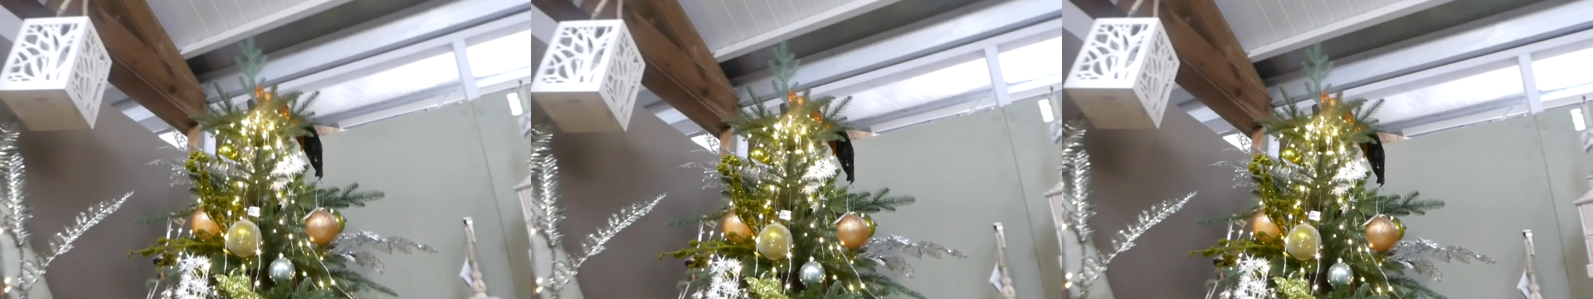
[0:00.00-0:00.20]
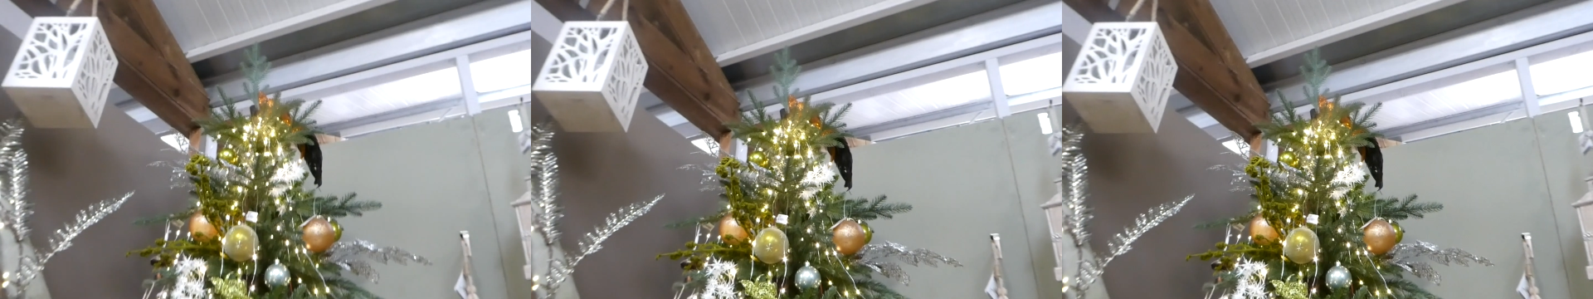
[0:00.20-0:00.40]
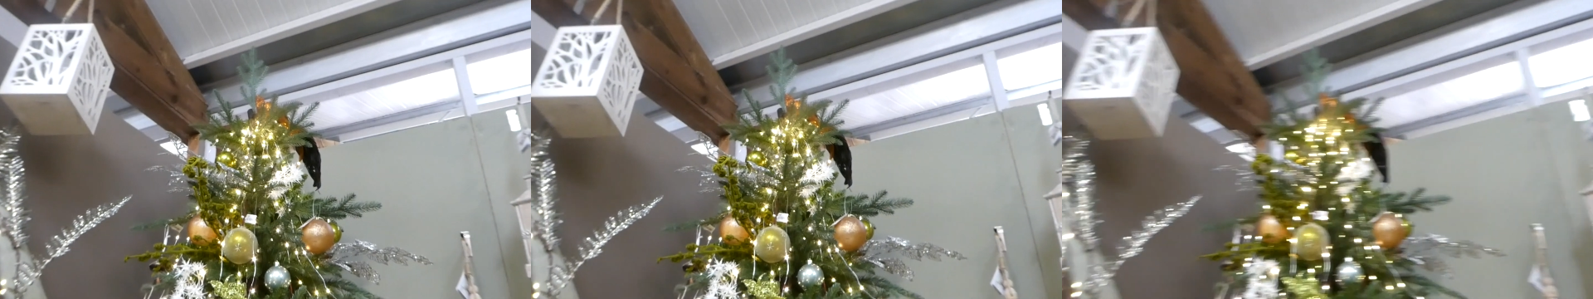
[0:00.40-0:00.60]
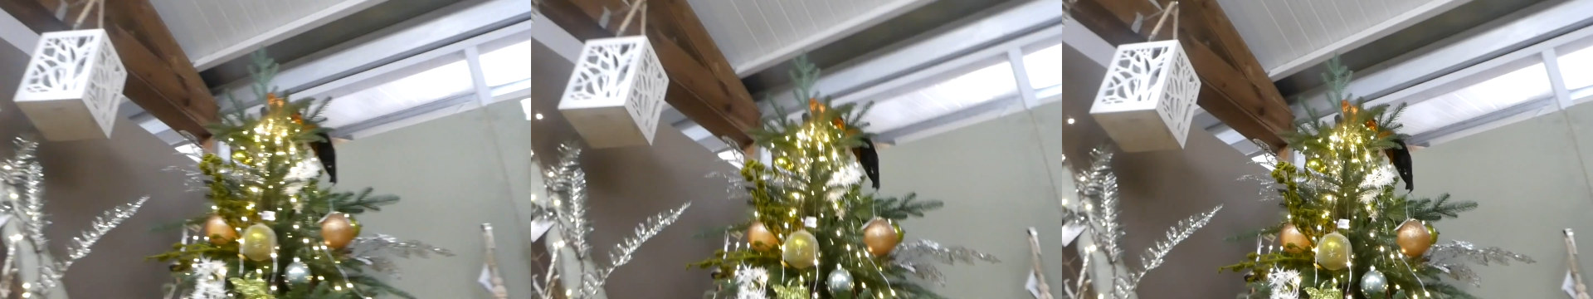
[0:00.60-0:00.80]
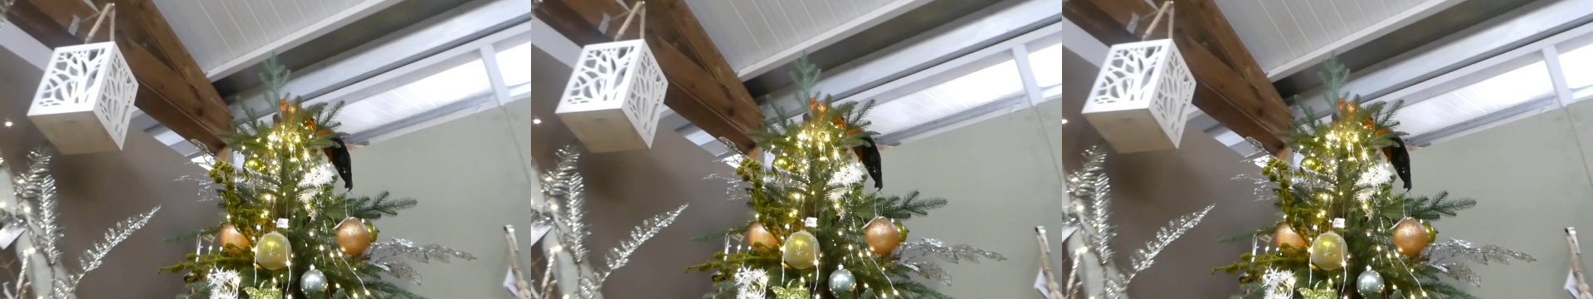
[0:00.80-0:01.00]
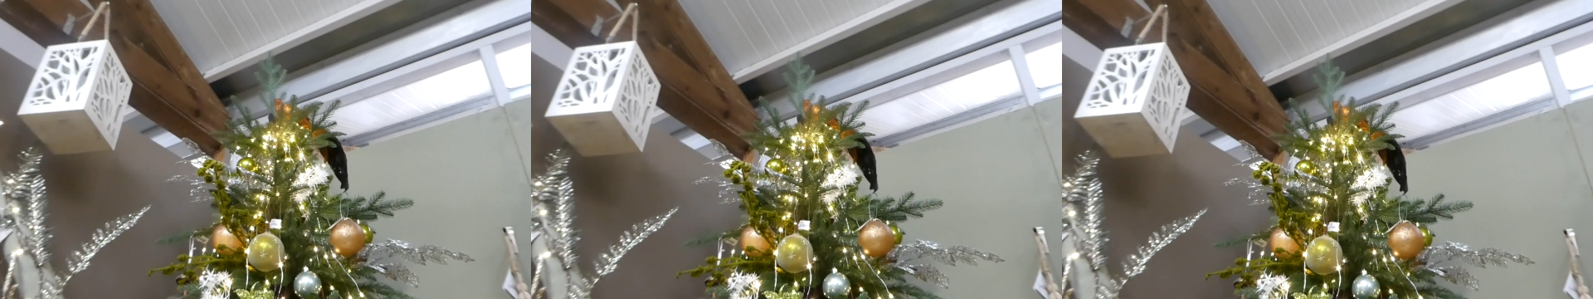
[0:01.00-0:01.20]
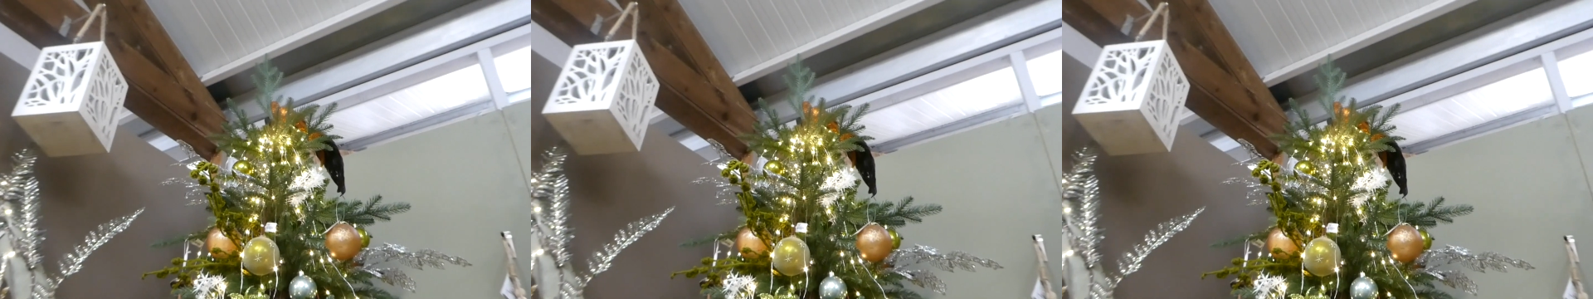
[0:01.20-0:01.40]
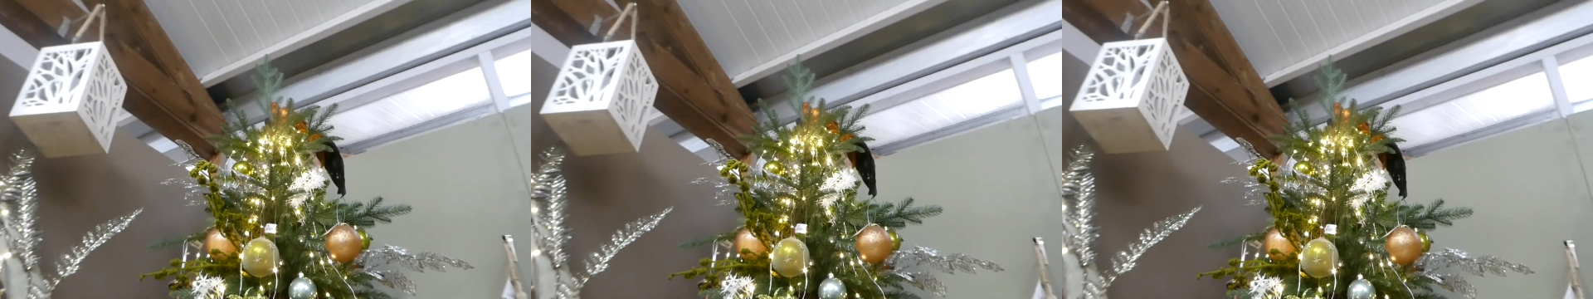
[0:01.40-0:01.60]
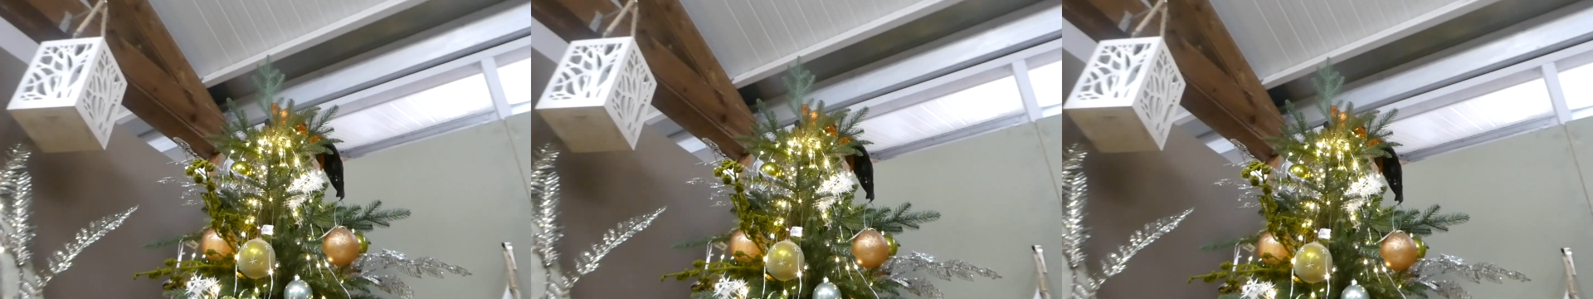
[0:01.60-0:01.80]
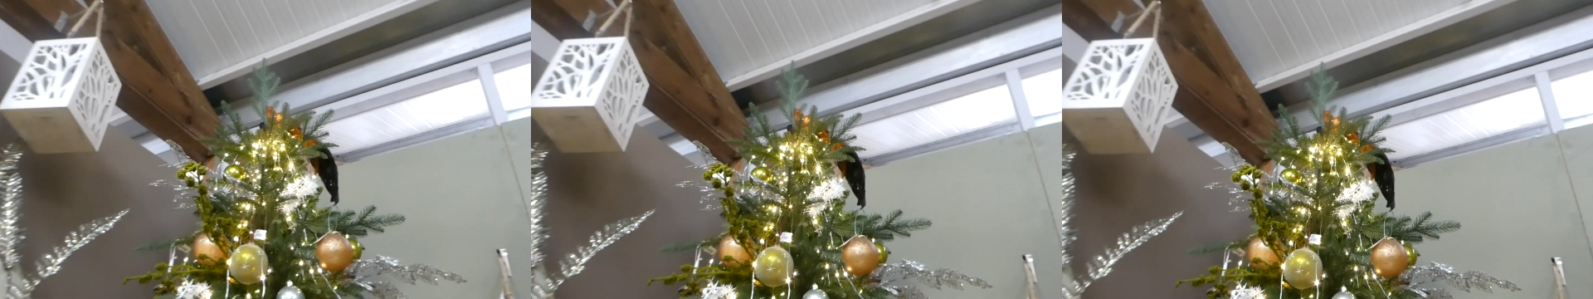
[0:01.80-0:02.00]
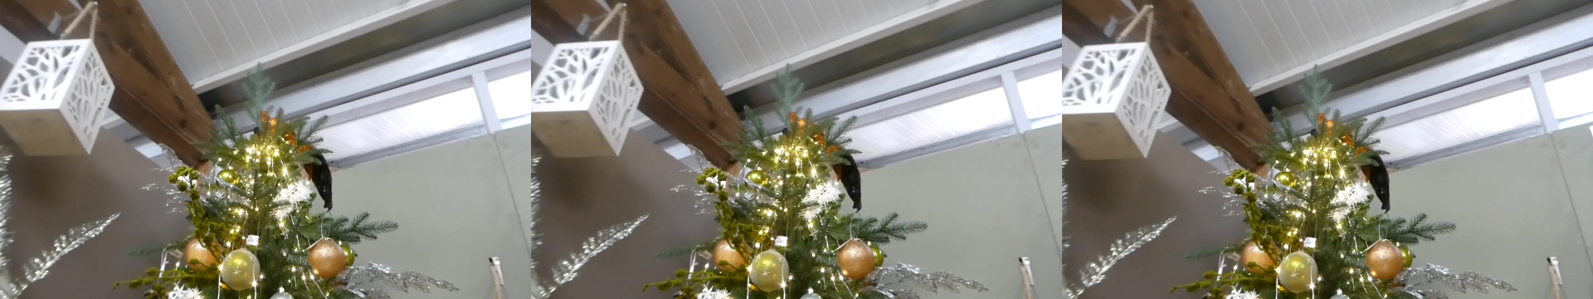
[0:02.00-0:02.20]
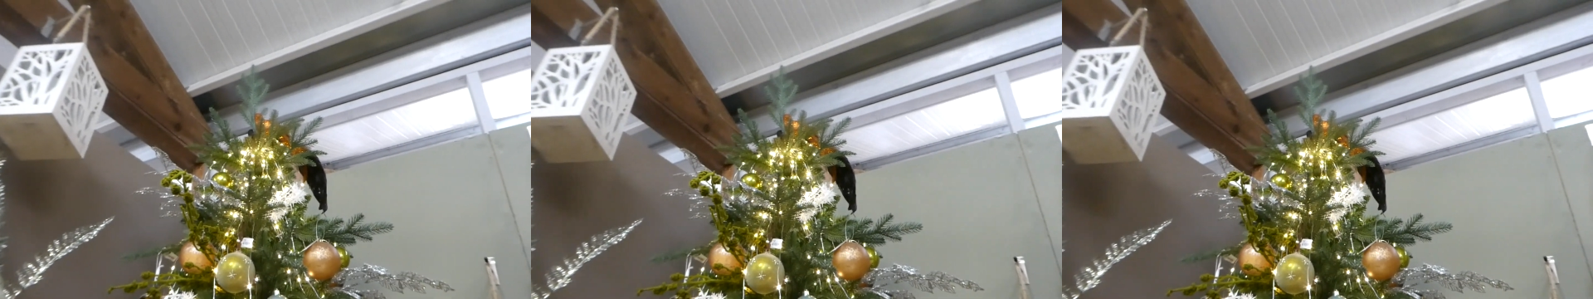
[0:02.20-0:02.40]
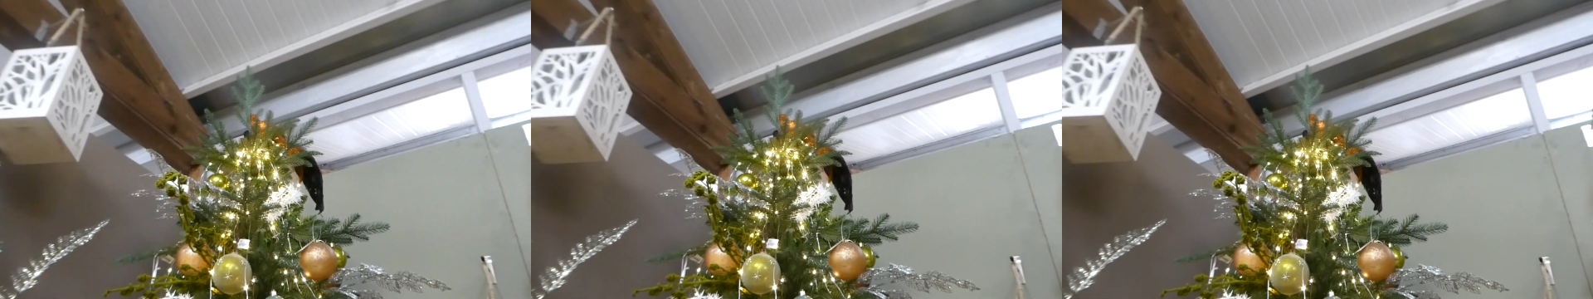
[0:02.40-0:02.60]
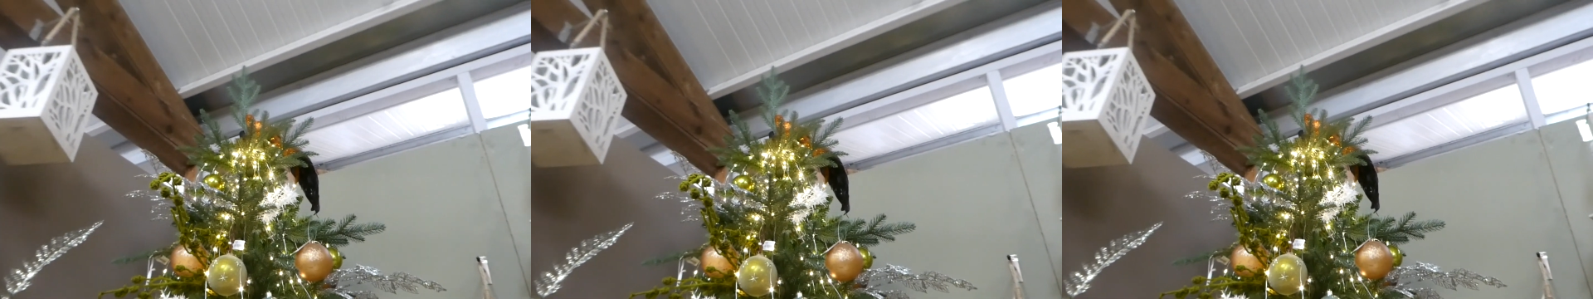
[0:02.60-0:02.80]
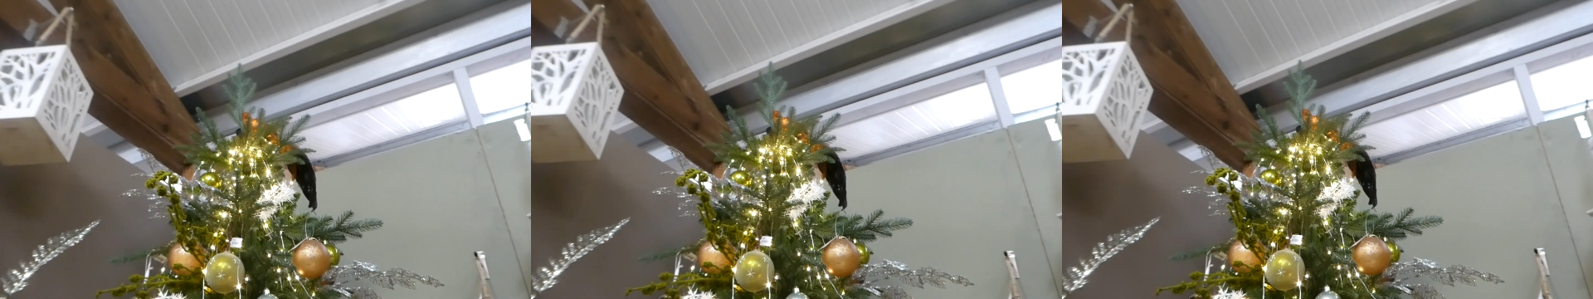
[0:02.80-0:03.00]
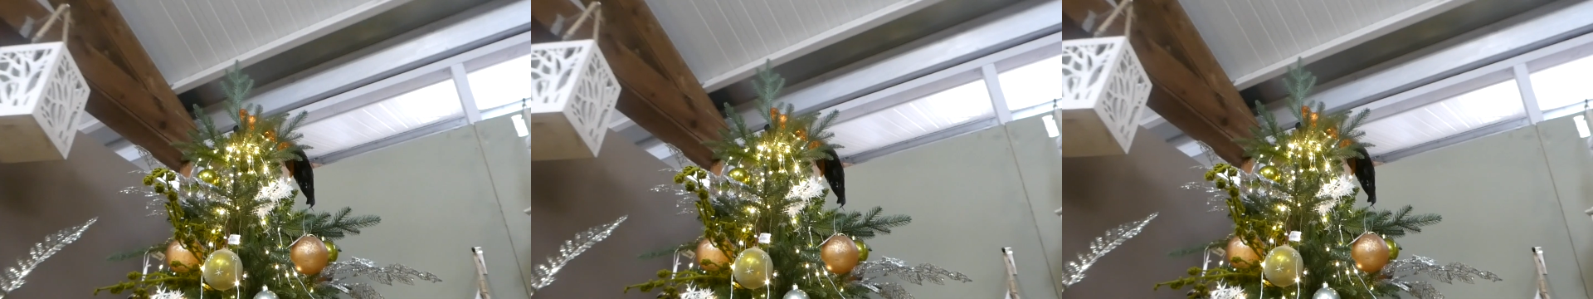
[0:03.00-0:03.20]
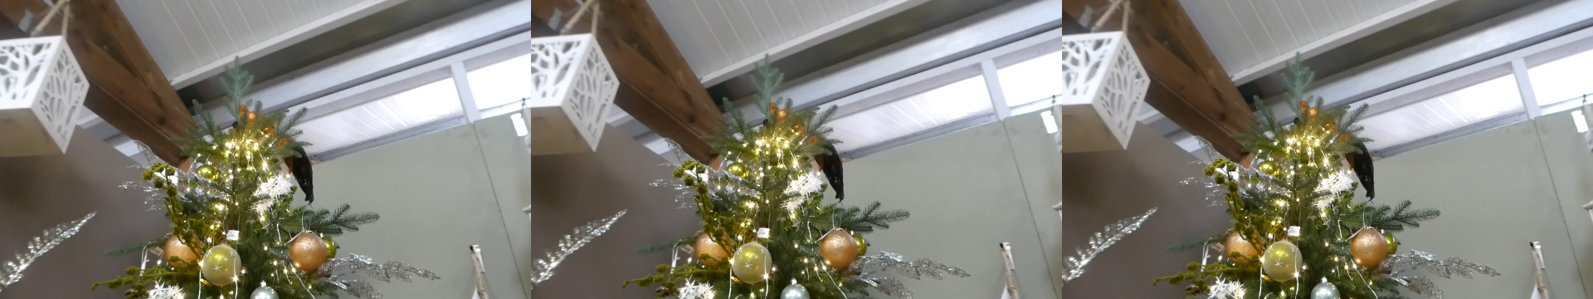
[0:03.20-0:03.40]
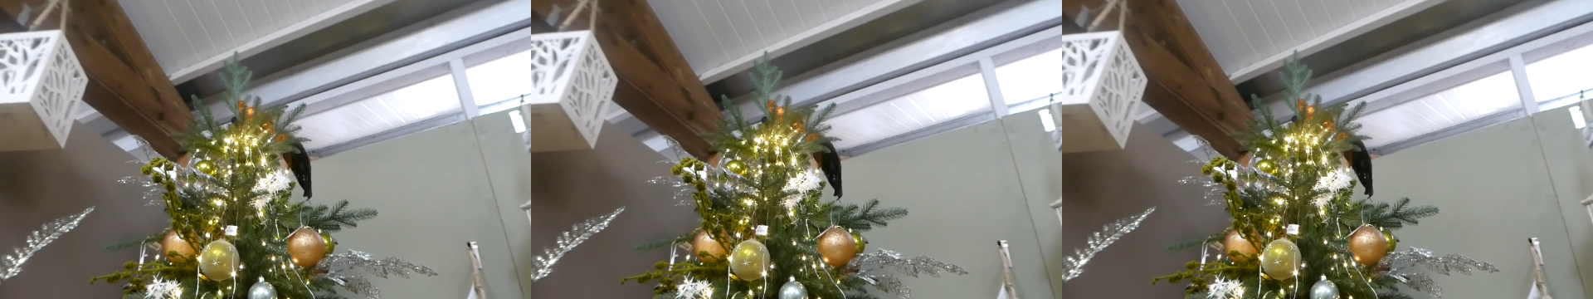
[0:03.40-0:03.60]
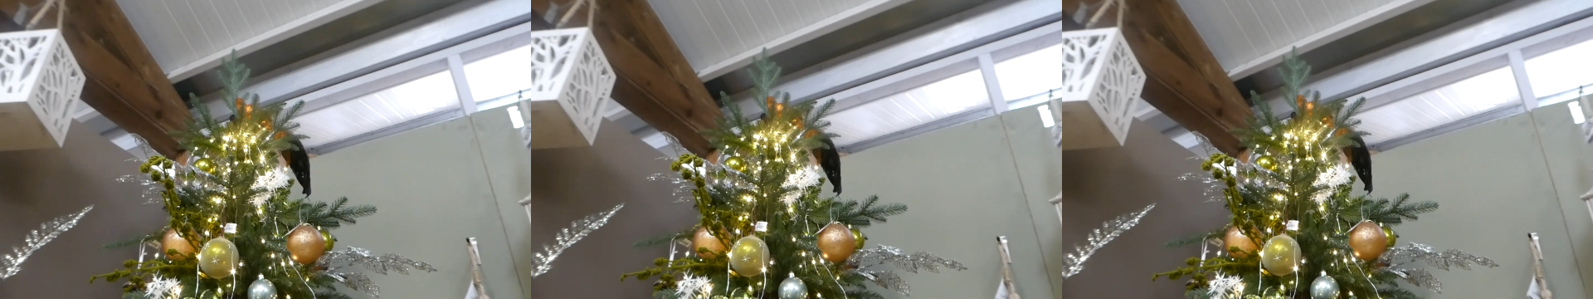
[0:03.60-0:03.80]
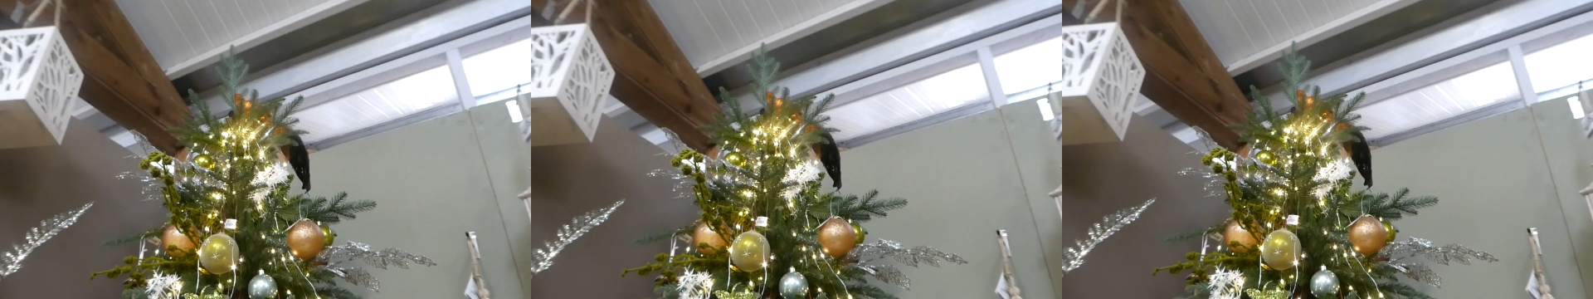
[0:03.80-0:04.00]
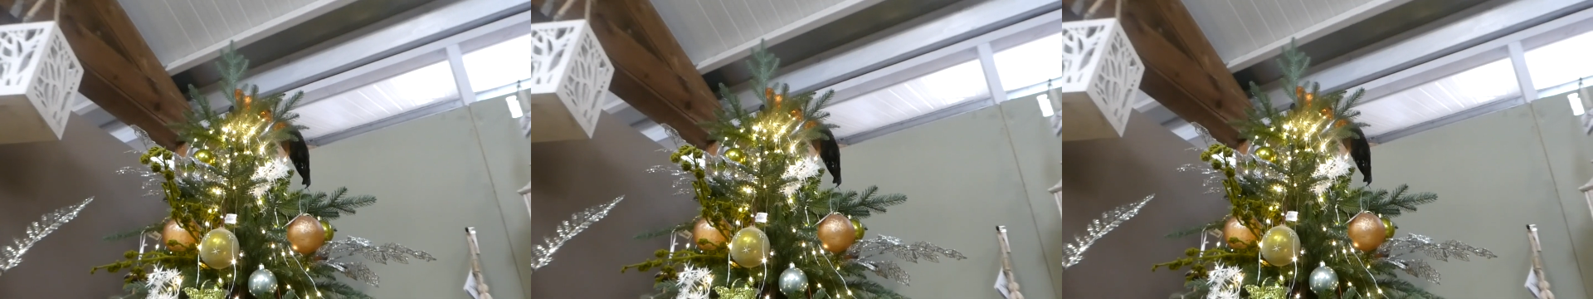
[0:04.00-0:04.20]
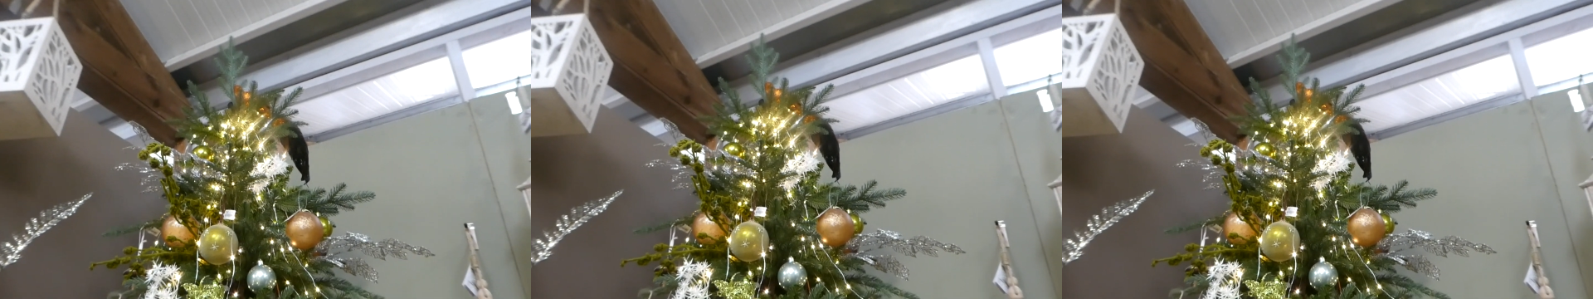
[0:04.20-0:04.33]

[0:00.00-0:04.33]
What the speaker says: (no speaker visible)